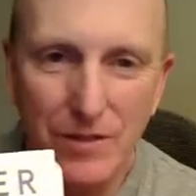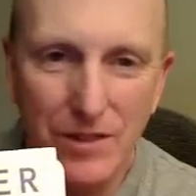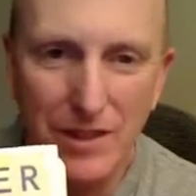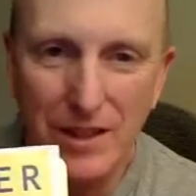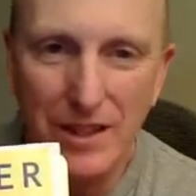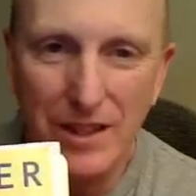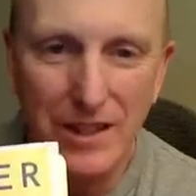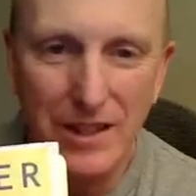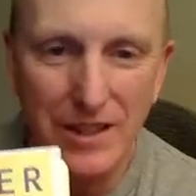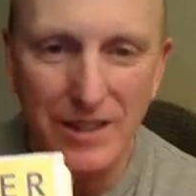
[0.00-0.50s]

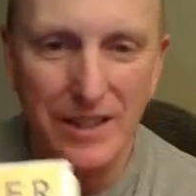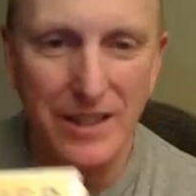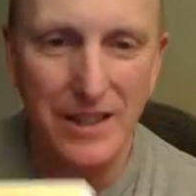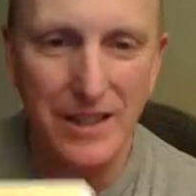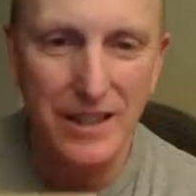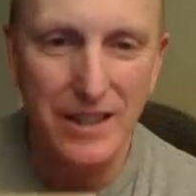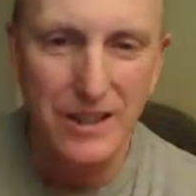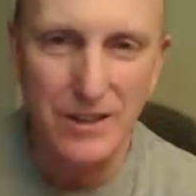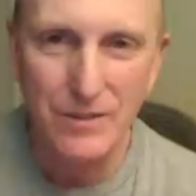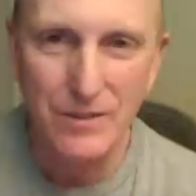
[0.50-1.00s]
get anything
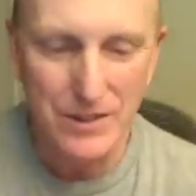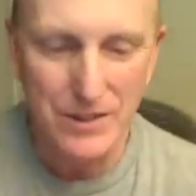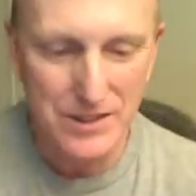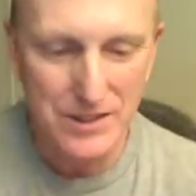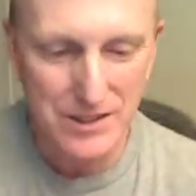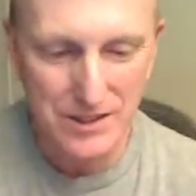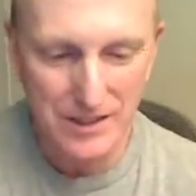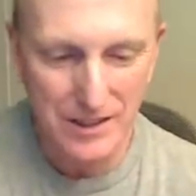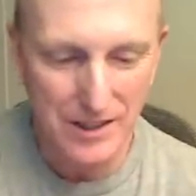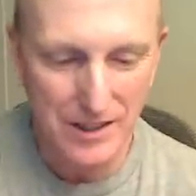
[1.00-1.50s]
out of it.
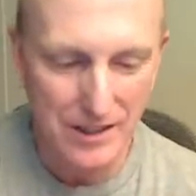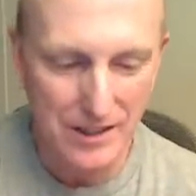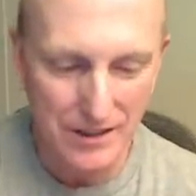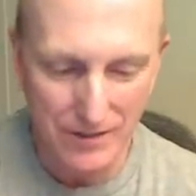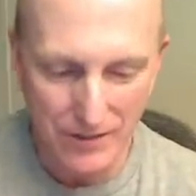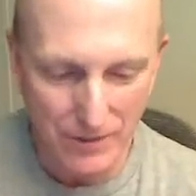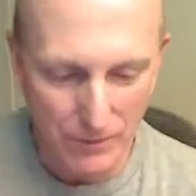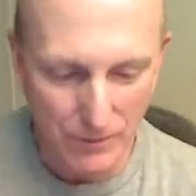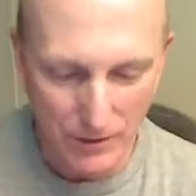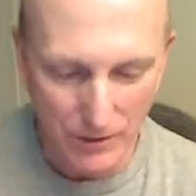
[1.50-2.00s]
I
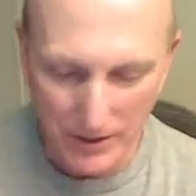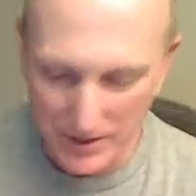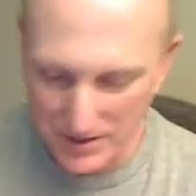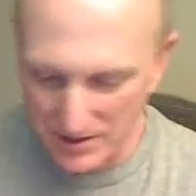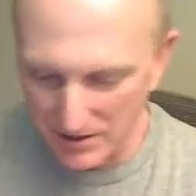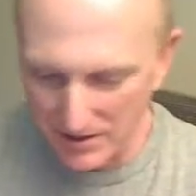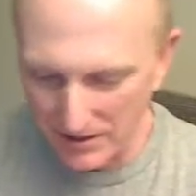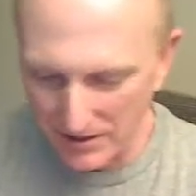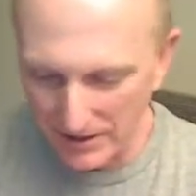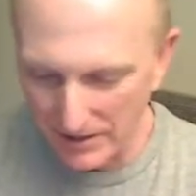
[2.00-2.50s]
don't know why I
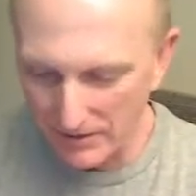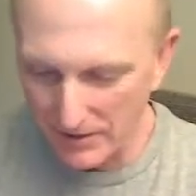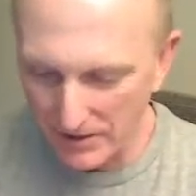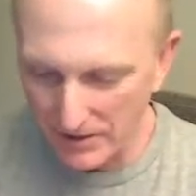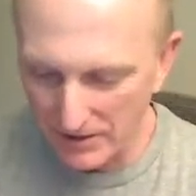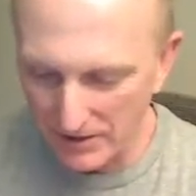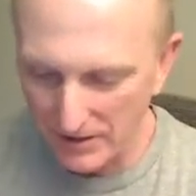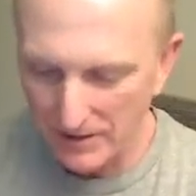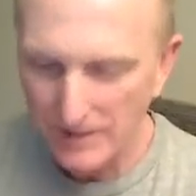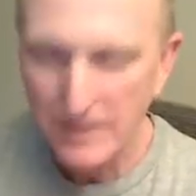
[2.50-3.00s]
still have it.
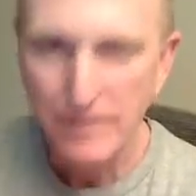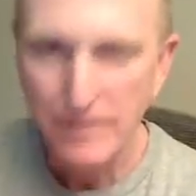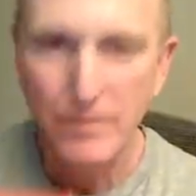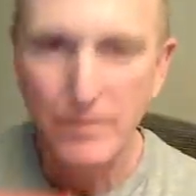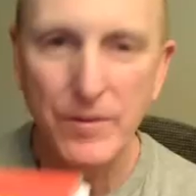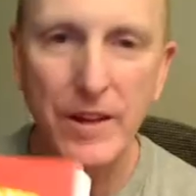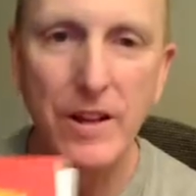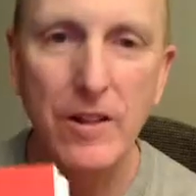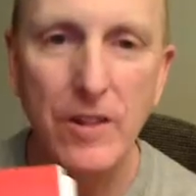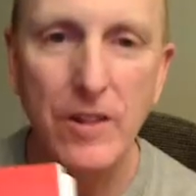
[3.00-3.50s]

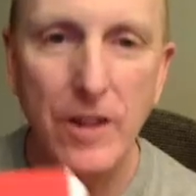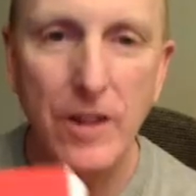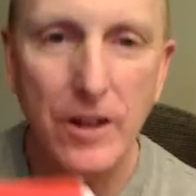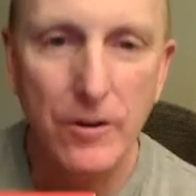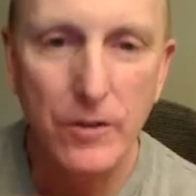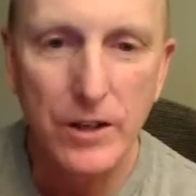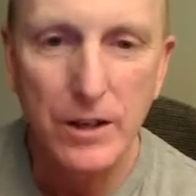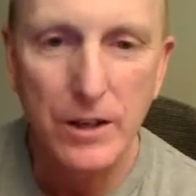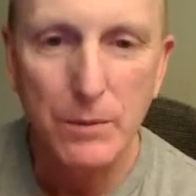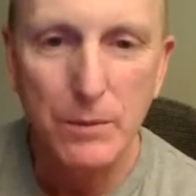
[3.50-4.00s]

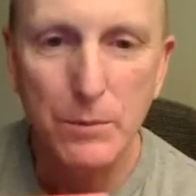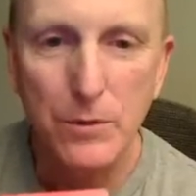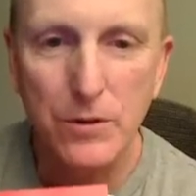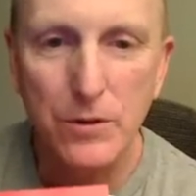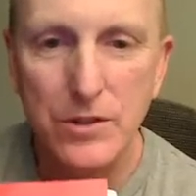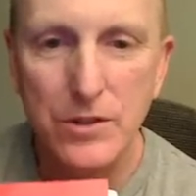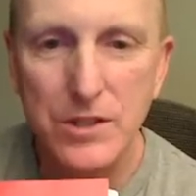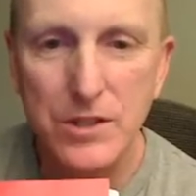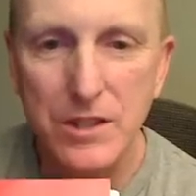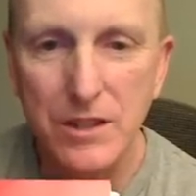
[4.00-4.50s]
Lottery
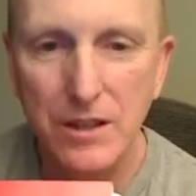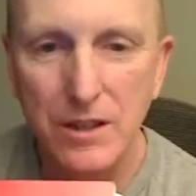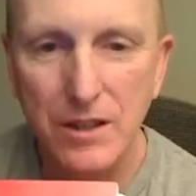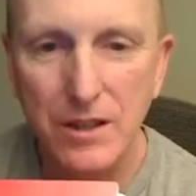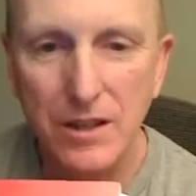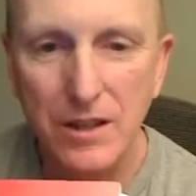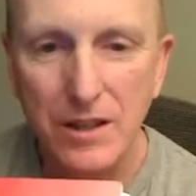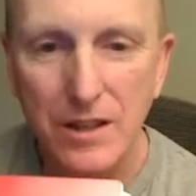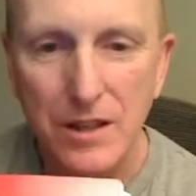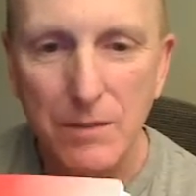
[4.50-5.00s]
Numbers,
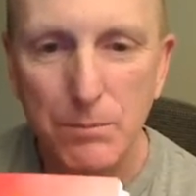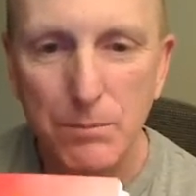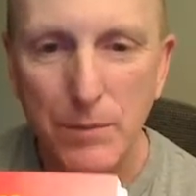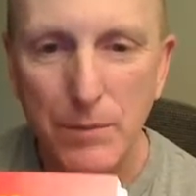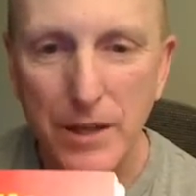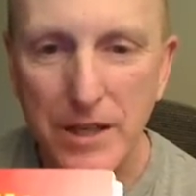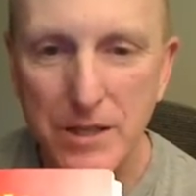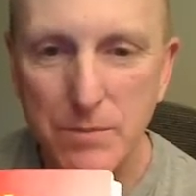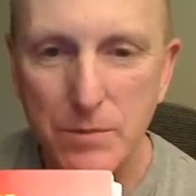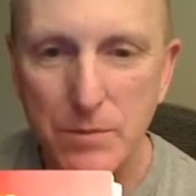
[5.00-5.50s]

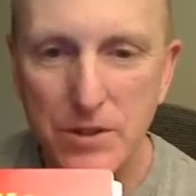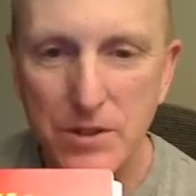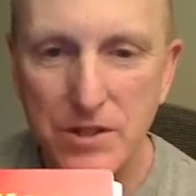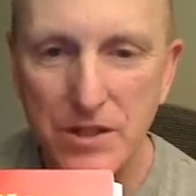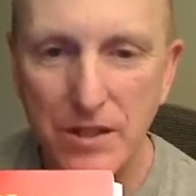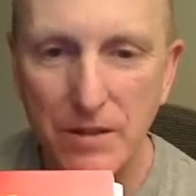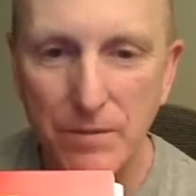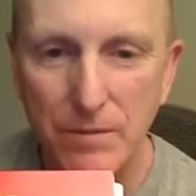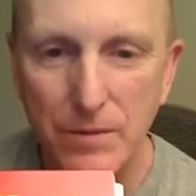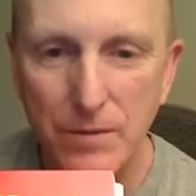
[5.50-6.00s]
Past, Present,
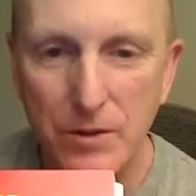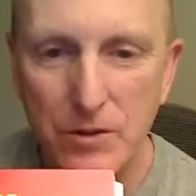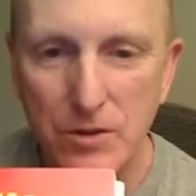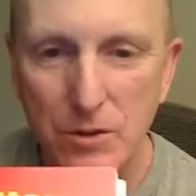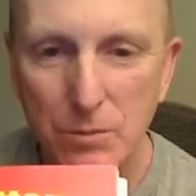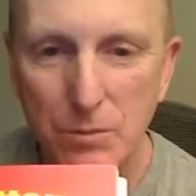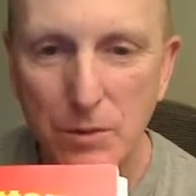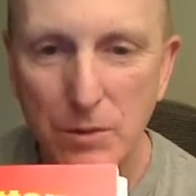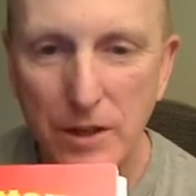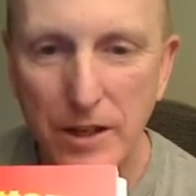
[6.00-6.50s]
and
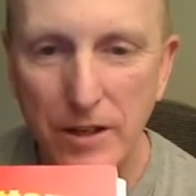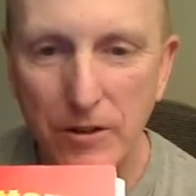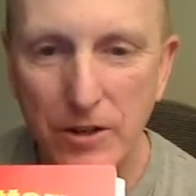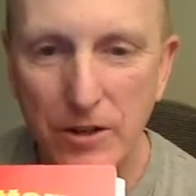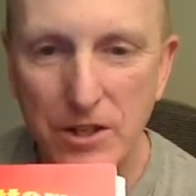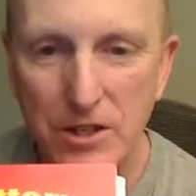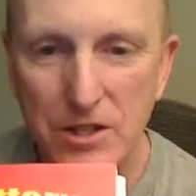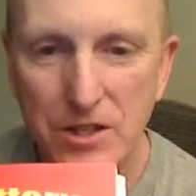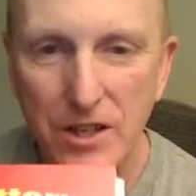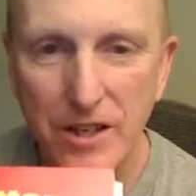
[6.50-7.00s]
Future by
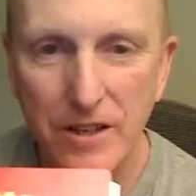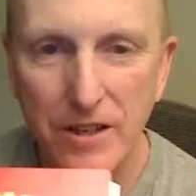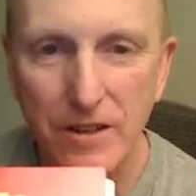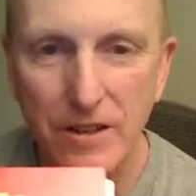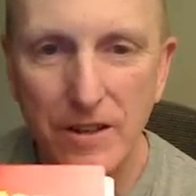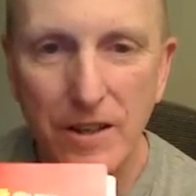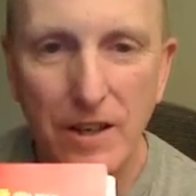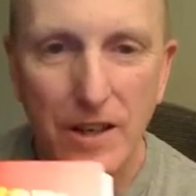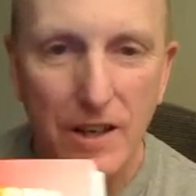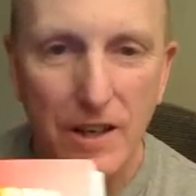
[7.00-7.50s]
Harry
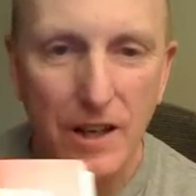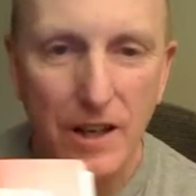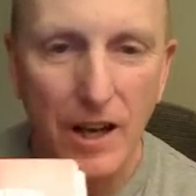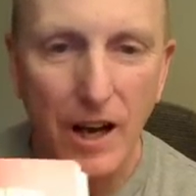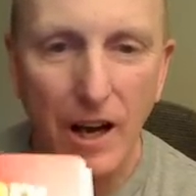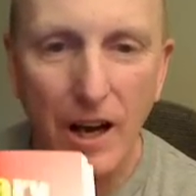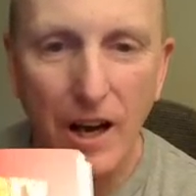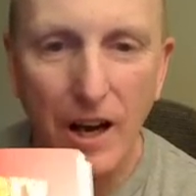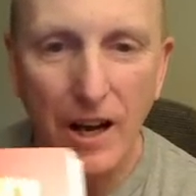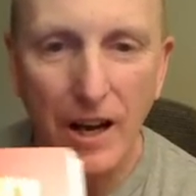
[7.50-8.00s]
Schneider.
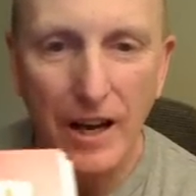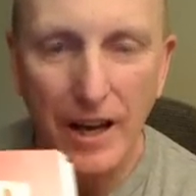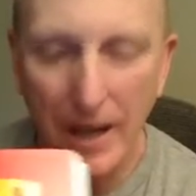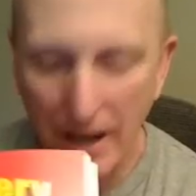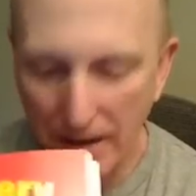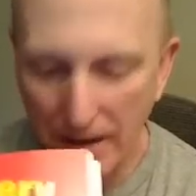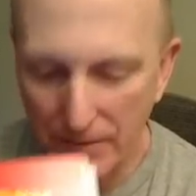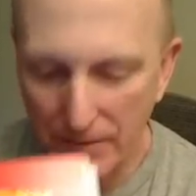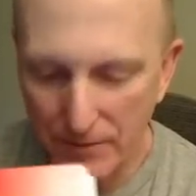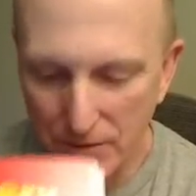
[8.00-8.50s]
I
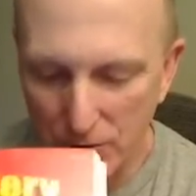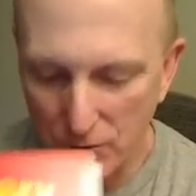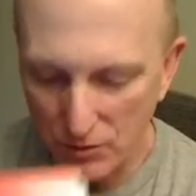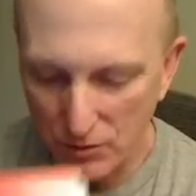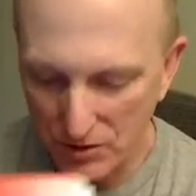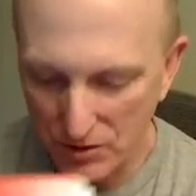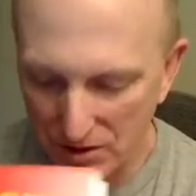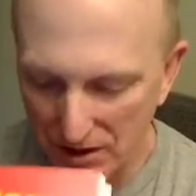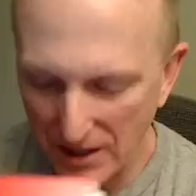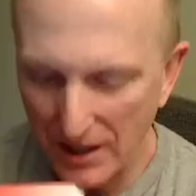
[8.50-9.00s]
have to
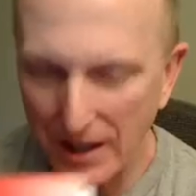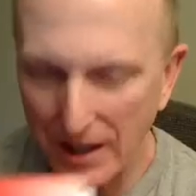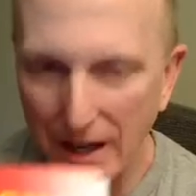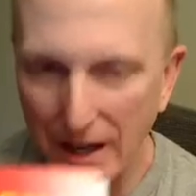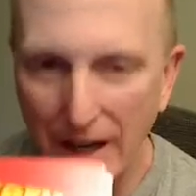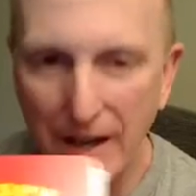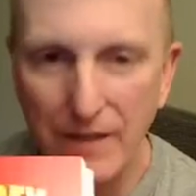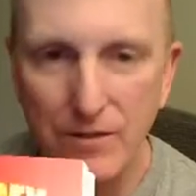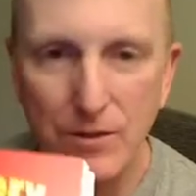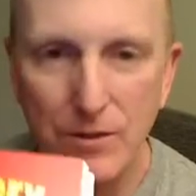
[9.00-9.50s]
say,
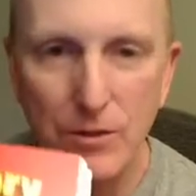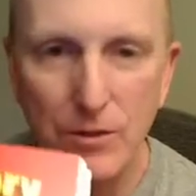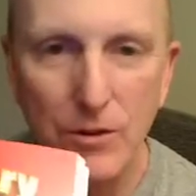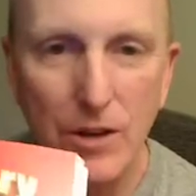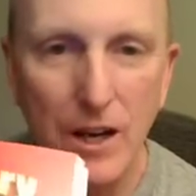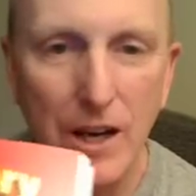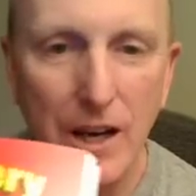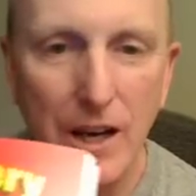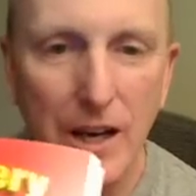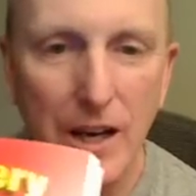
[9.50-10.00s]
after
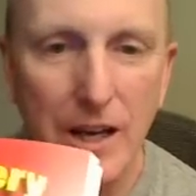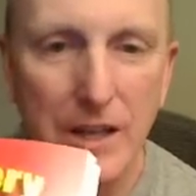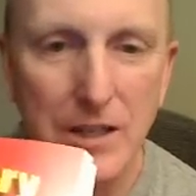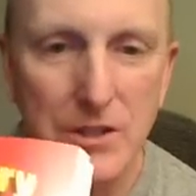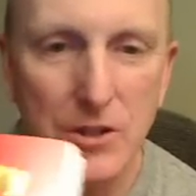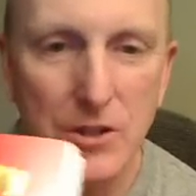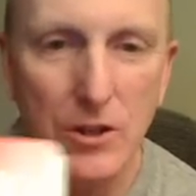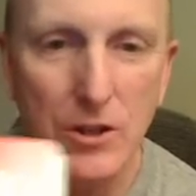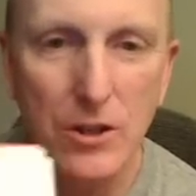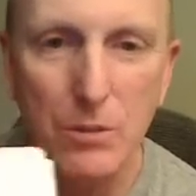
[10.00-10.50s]
I
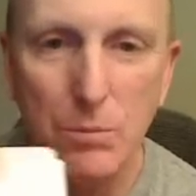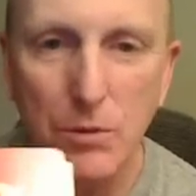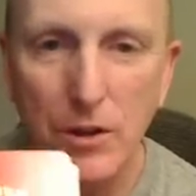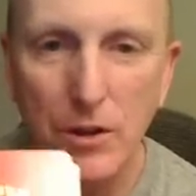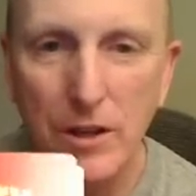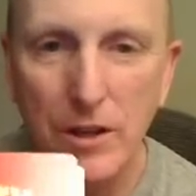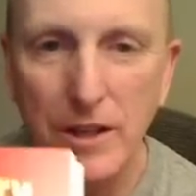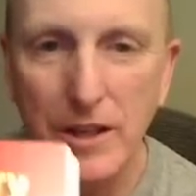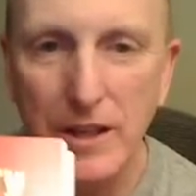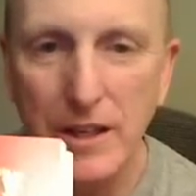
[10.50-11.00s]
started
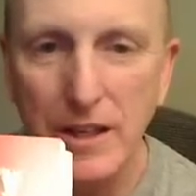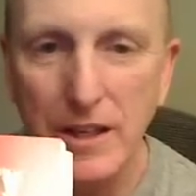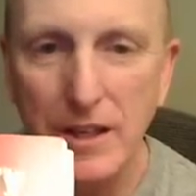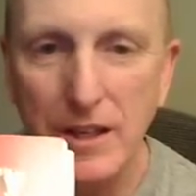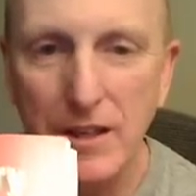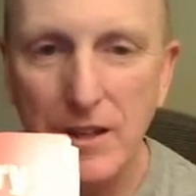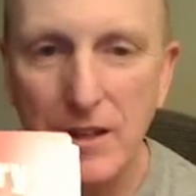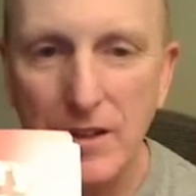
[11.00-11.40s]
playing